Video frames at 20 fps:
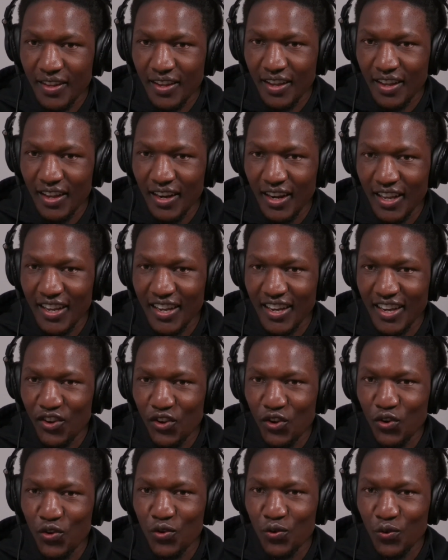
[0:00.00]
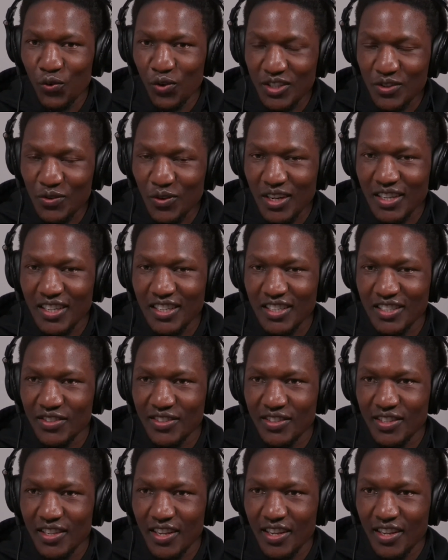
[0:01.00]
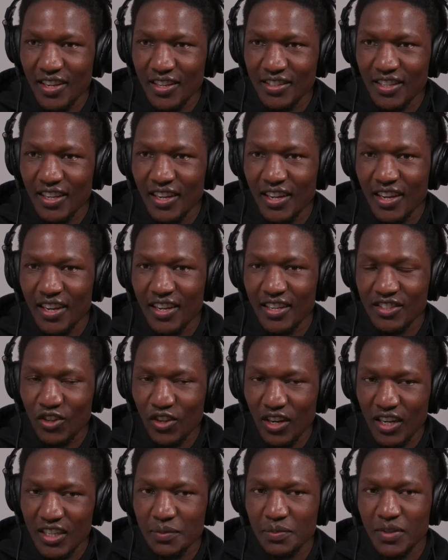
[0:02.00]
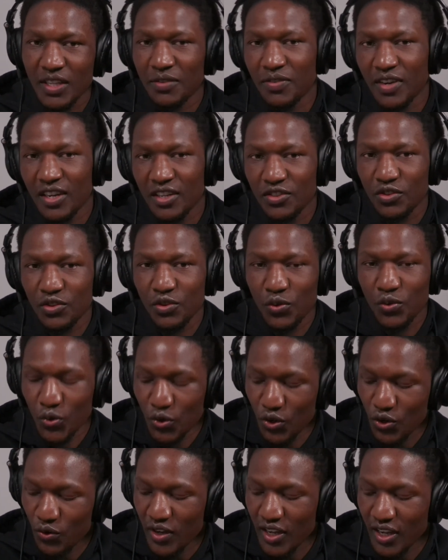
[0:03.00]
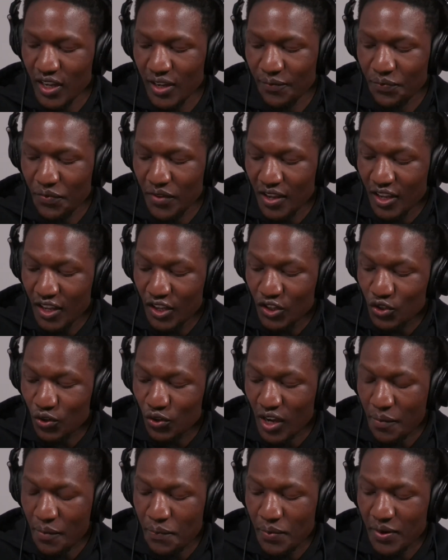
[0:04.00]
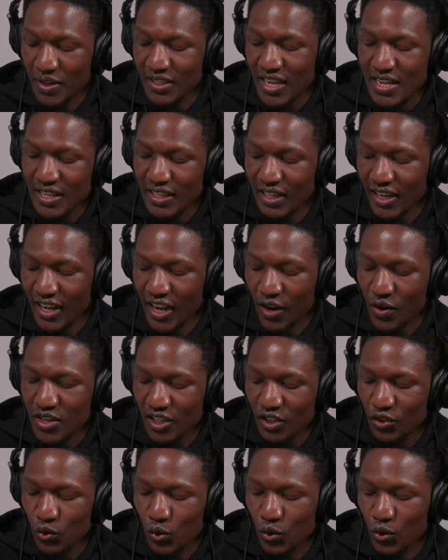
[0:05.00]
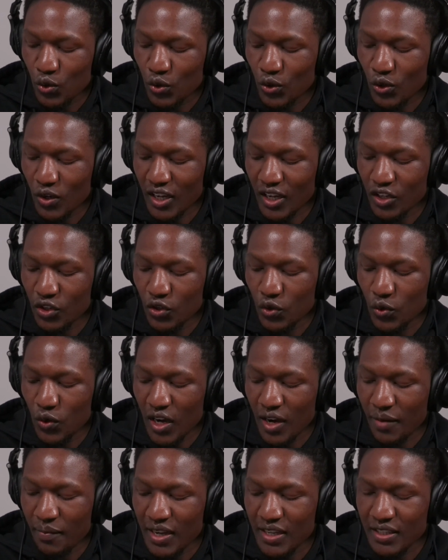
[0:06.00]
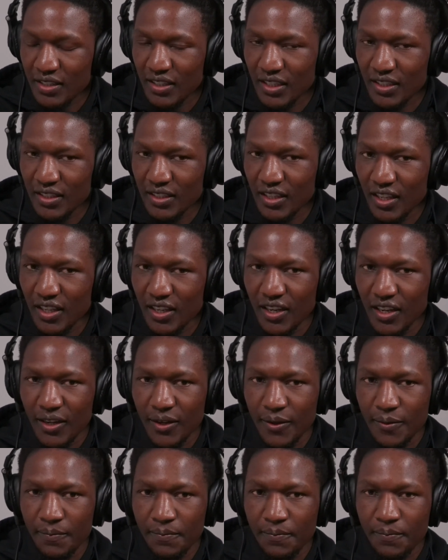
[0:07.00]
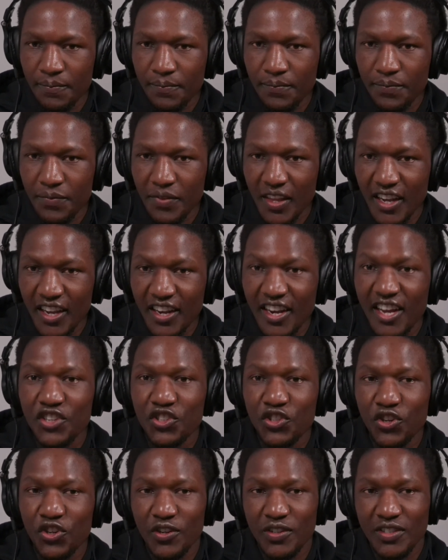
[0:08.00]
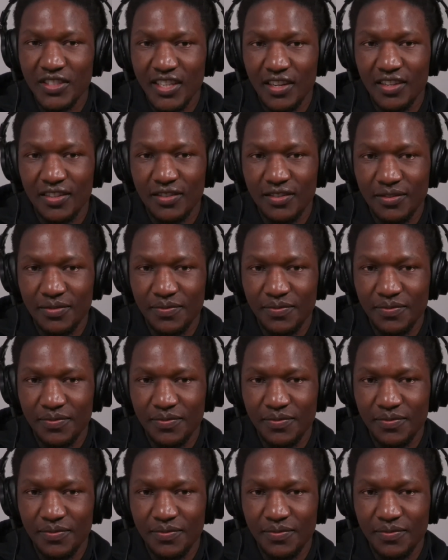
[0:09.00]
Like I knew which one is a scholarship that funds you to go where. So precisely, I wanted to go and do a master's in actuarial science